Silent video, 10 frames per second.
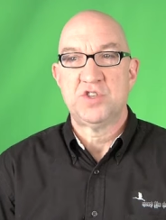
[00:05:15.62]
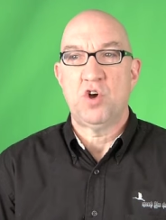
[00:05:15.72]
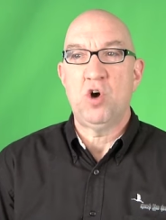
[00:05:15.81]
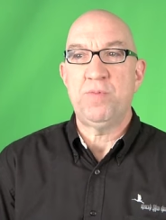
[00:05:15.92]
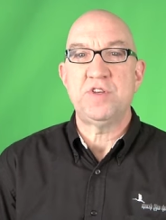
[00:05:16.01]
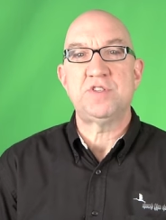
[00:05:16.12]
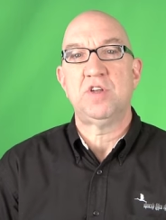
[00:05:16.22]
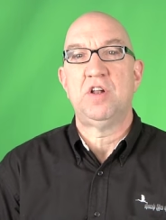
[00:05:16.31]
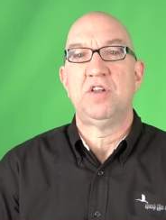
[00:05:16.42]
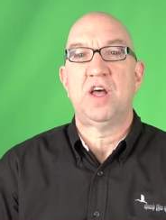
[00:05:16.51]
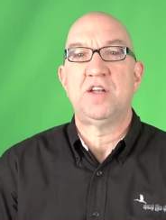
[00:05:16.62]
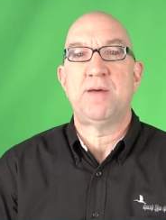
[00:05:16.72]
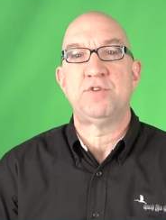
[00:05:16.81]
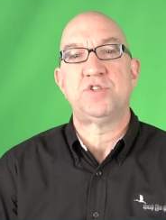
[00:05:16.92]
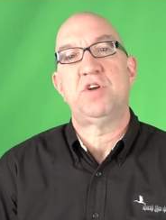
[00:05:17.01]
So I hope this little
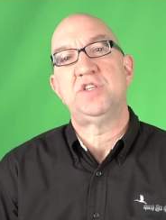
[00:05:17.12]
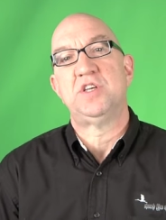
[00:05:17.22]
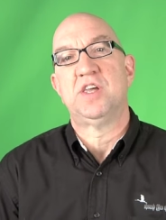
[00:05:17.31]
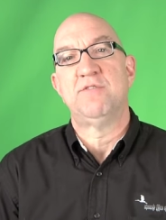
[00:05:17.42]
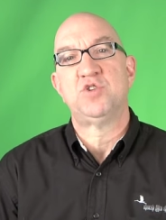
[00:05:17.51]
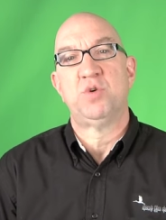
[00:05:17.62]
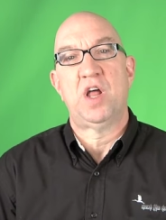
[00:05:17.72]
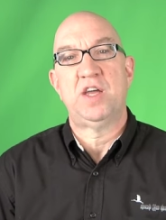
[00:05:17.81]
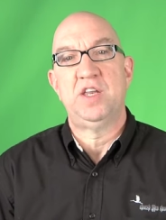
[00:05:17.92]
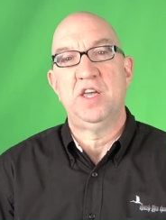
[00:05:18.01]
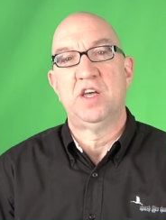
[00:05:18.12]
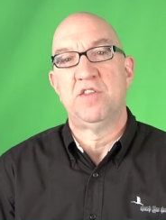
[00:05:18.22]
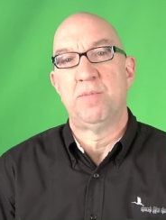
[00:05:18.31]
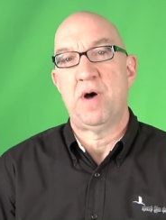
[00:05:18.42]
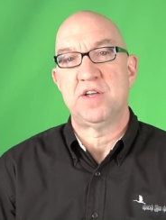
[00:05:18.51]
demonstration gives you an idea
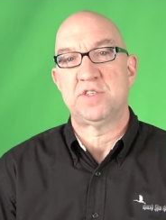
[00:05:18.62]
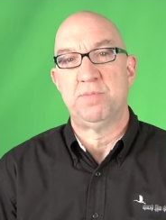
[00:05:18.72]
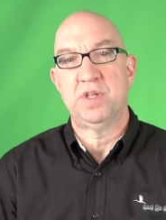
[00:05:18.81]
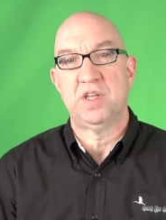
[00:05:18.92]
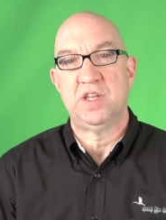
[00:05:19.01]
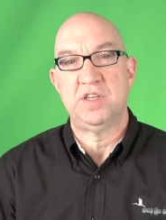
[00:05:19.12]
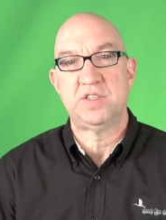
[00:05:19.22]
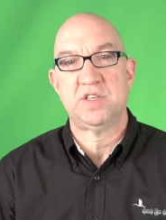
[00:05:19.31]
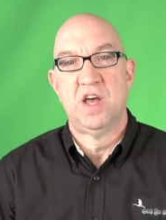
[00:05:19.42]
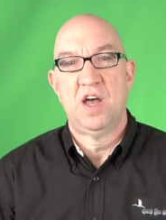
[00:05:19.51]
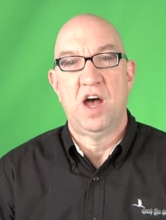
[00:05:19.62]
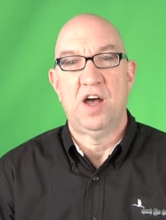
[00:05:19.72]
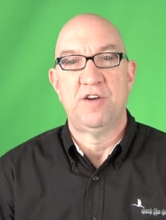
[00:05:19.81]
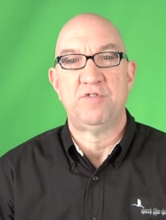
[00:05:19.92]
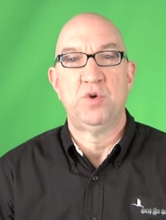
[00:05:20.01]
of the possibilities
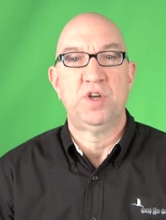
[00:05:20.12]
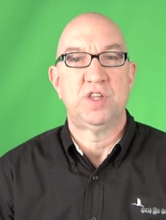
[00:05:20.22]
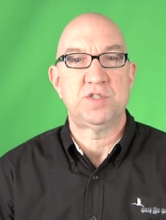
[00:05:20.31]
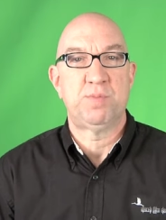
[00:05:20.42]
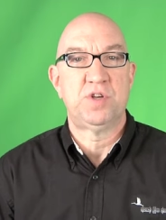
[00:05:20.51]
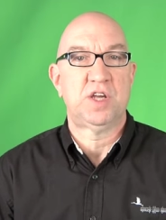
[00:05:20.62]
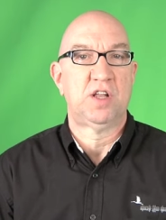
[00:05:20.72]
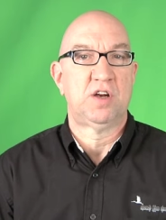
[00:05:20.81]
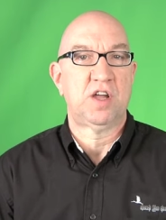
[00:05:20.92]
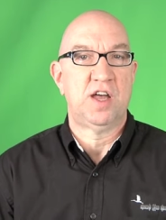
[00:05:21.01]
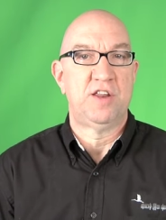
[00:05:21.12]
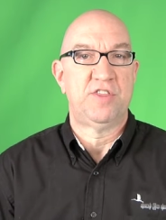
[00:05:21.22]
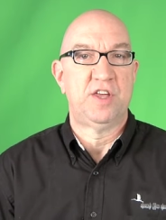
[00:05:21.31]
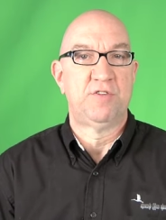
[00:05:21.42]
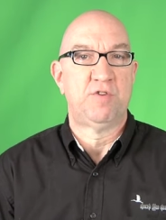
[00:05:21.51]
of doing this particular kind of
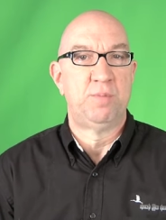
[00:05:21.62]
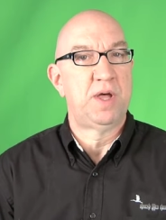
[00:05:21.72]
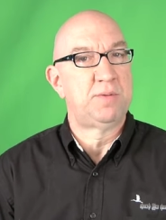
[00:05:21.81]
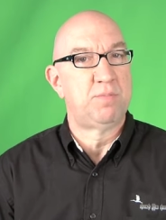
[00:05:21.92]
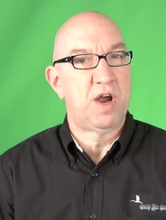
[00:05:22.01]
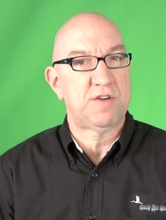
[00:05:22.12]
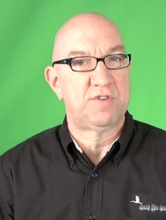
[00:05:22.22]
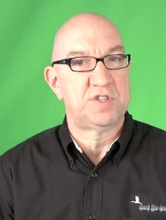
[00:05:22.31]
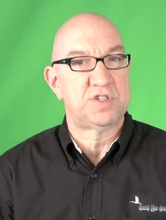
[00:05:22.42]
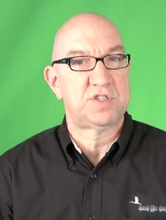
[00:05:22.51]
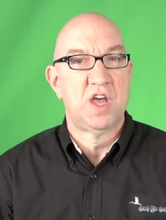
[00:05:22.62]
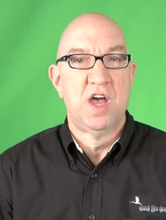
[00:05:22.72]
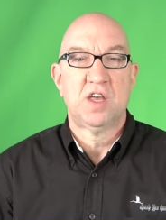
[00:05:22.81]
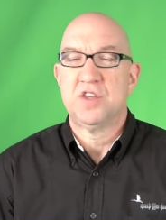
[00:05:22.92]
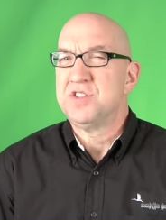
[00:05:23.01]
thing for bed and breakfasts.
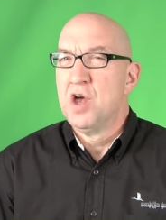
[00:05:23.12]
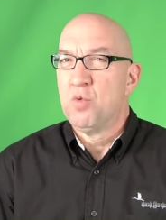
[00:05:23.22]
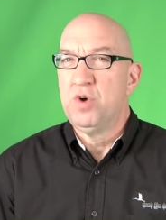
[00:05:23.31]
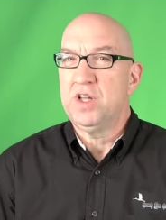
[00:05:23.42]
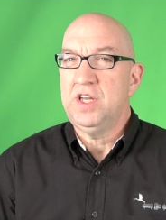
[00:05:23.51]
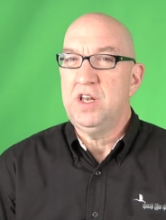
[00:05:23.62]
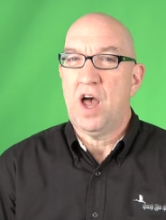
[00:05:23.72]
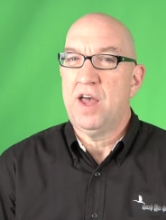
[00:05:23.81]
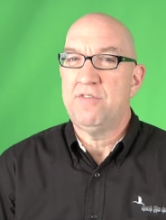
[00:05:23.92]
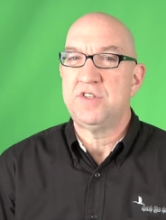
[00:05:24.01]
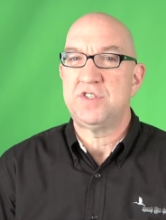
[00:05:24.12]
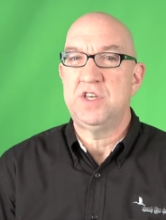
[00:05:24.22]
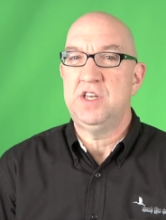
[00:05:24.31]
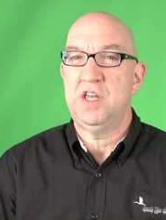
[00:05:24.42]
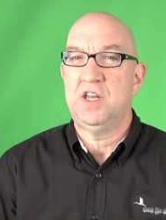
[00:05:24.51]
Because really, I haven't
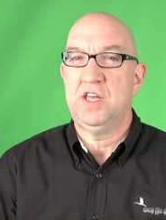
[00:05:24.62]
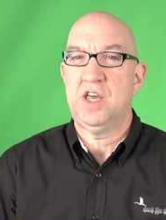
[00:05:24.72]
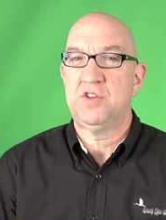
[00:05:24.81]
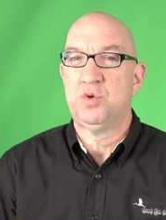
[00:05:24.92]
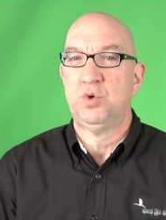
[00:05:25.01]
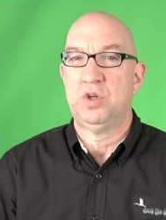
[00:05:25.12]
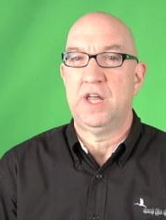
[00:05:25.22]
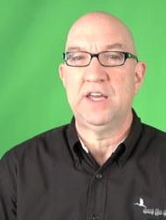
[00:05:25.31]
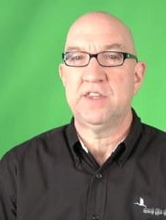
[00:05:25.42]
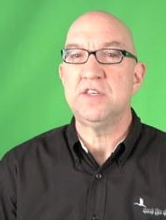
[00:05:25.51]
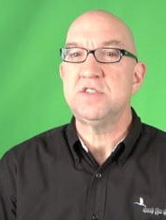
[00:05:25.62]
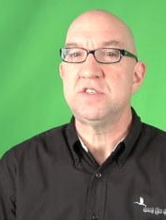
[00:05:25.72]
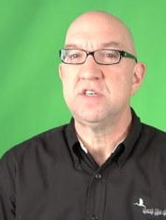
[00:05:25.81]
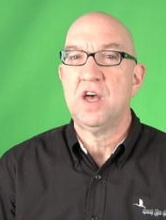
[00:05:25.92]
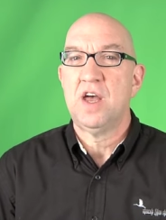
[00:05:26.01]
seen any tool like
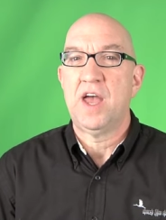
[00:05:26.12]
this,